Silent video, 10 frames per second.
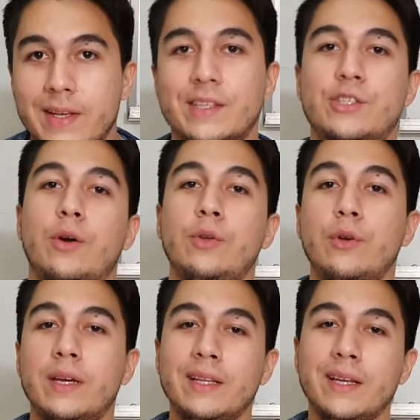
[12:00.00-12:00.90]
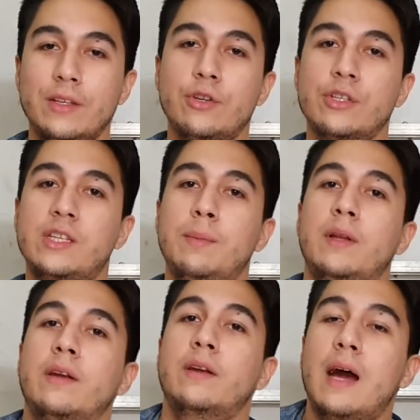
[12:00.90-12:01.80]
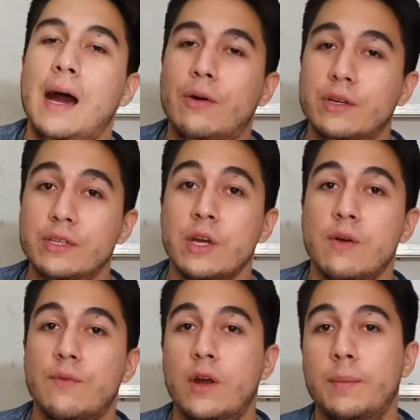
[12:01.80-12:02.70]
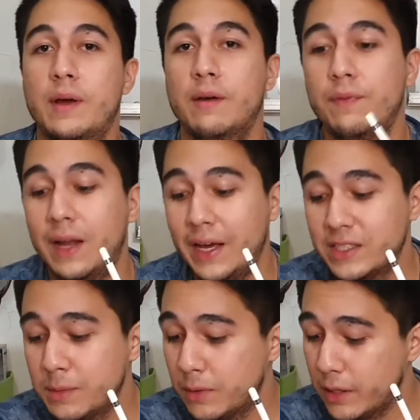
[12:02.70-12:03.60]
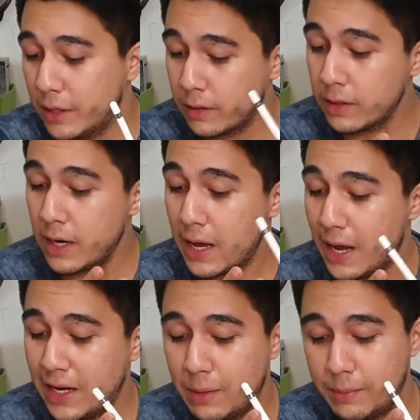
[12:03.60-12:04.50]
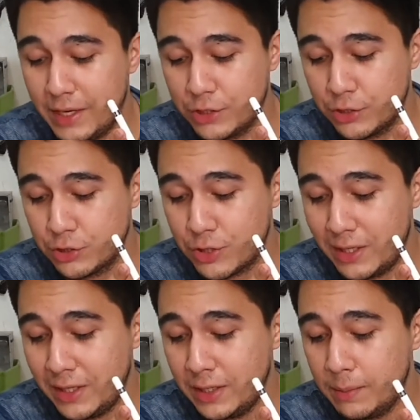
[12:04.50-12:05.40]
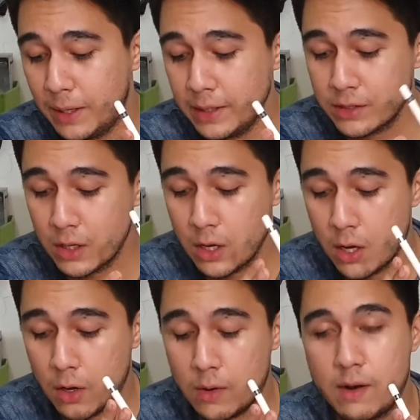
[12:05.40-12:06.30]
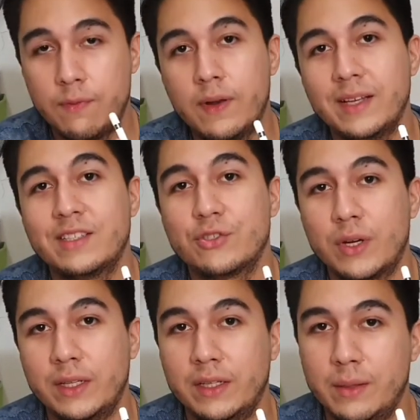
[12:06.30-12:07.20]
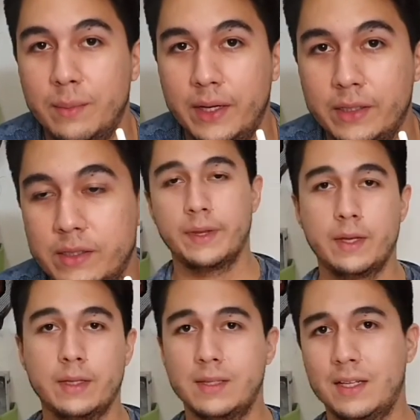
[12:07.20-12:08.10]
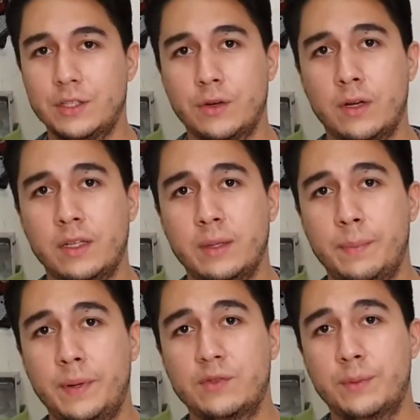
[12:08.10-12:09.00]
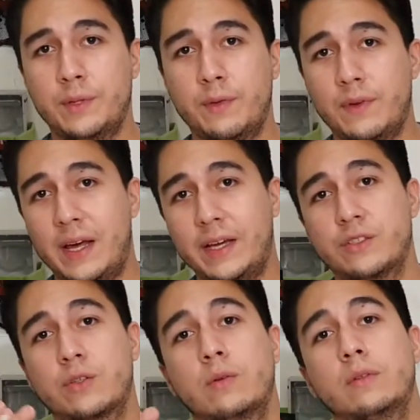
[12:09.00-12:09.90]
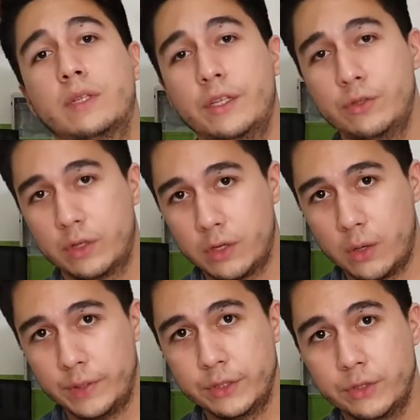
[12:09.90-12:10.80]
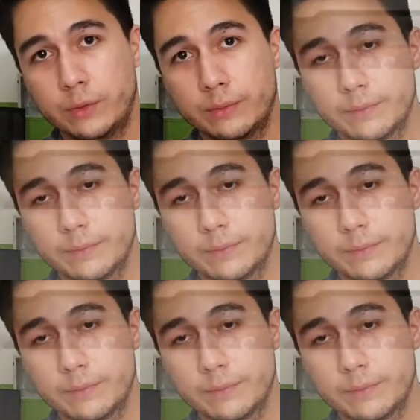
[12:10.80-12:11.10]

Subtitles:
So you can get your simulator hours from a flight simulator, an aviation training device, or a flight training device. That totally depends from the flight school that you're going to.